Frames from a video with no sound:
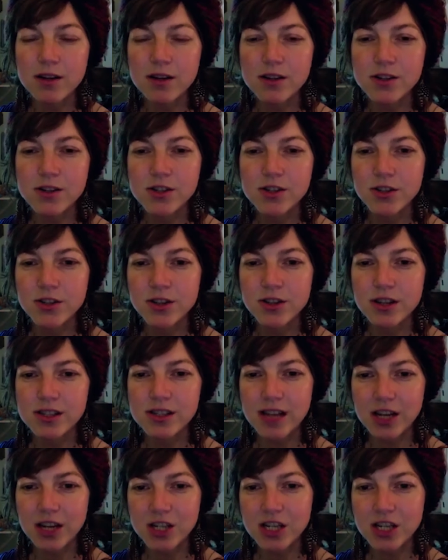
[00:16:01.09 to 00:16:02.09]
to the
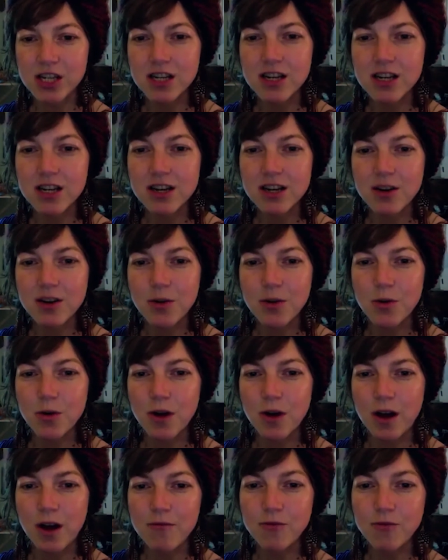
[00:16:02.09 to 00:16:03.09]
session
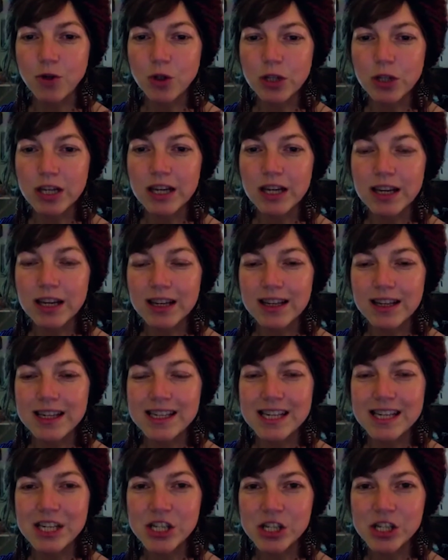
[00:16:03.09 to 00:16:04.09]
fully in the
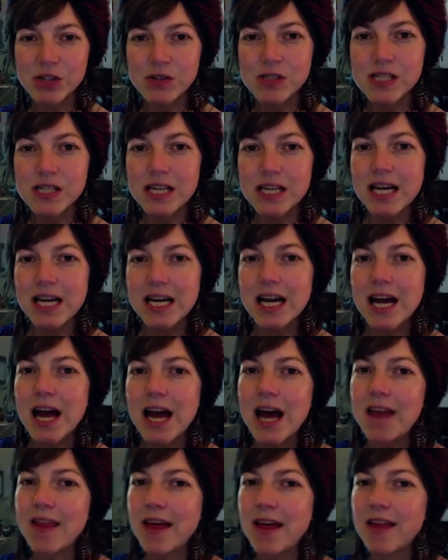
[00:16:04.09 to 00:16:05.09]
tissues.
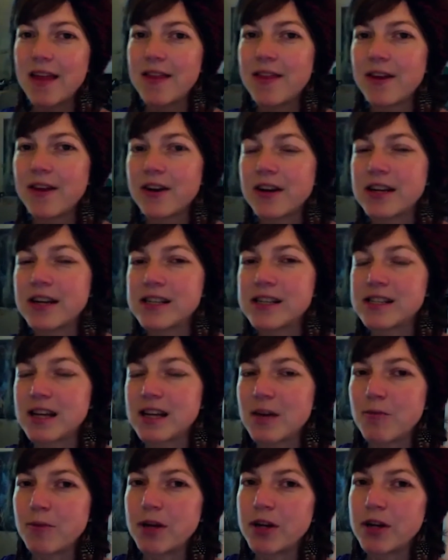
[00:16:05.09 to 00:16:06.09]
And then there is a
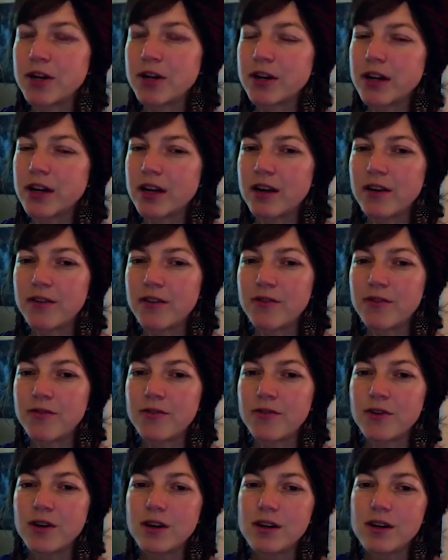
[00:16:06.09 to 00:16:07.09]
period of
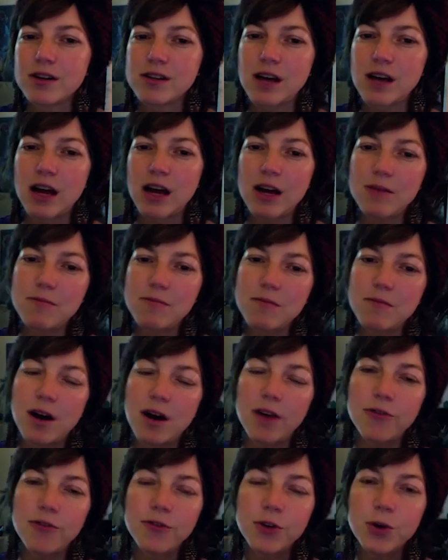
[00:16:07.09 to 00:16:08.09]
a
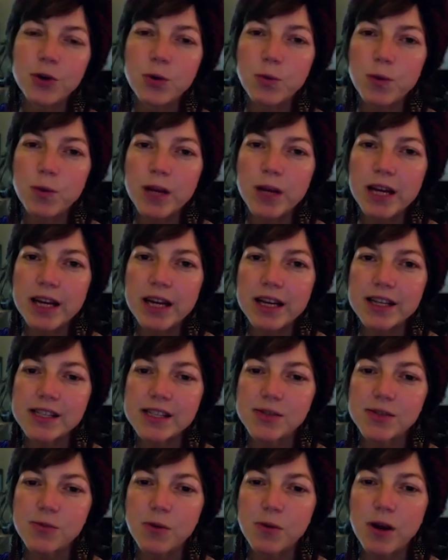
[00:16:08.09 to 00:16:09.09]
few weeks
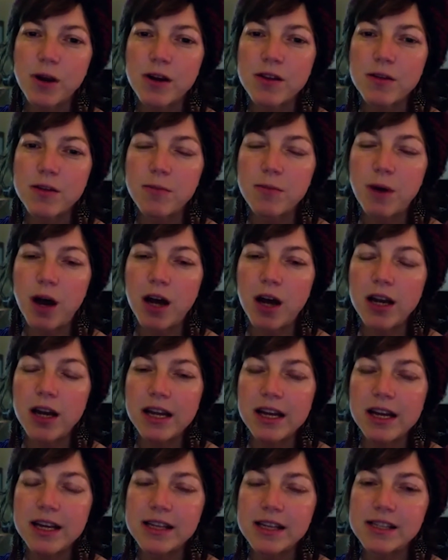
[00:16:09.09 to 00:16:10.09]
where the body
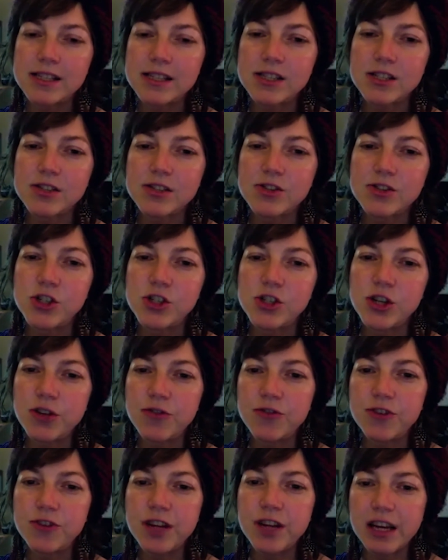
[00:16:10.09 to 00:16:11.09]
is
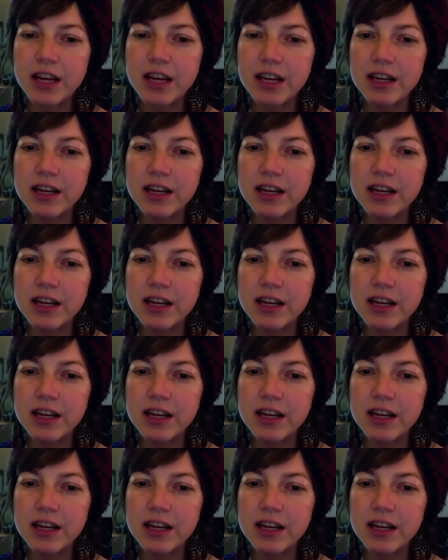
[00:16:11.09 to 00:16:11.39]
shifting